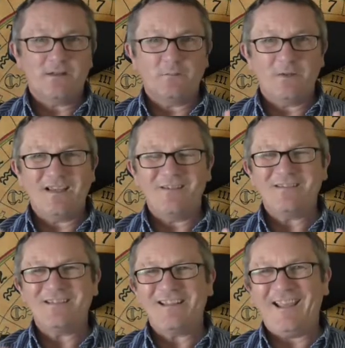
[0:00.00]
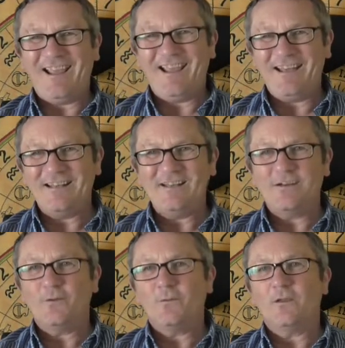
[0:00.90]
going to be going to the end
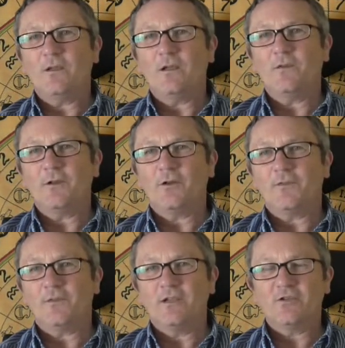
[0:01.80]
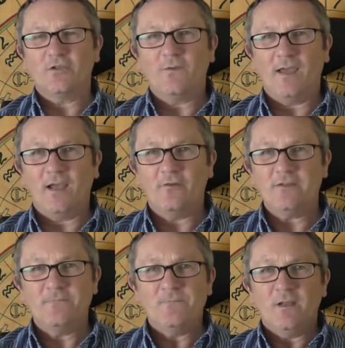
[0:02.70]
of the constellation of
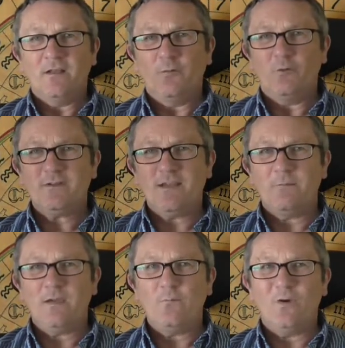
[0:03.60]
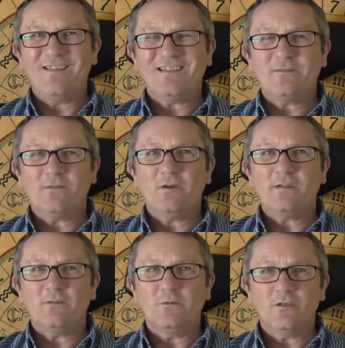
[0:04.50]
Aries. Now, what does that mean? Well, that's
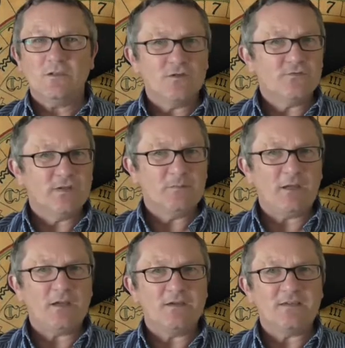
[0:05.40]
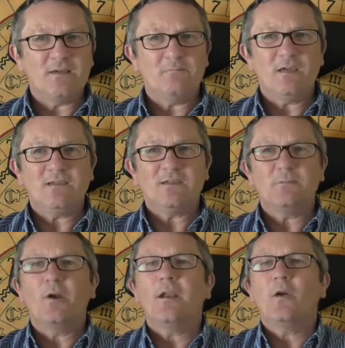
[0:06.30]
quite some good news really, because it means it's
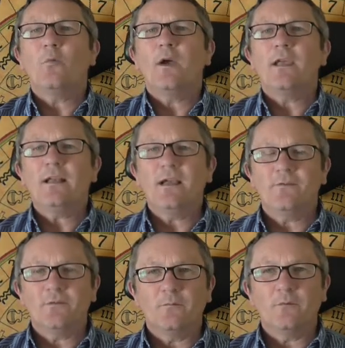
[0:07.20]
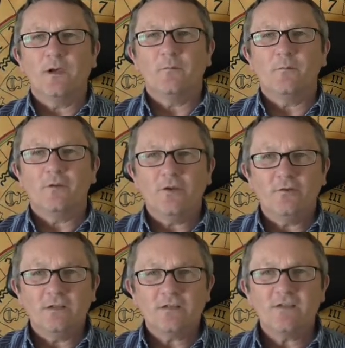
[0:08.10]
pulling away now from
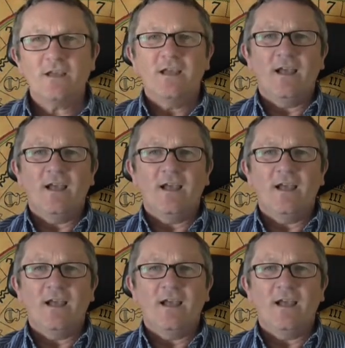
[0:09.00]
Uranus,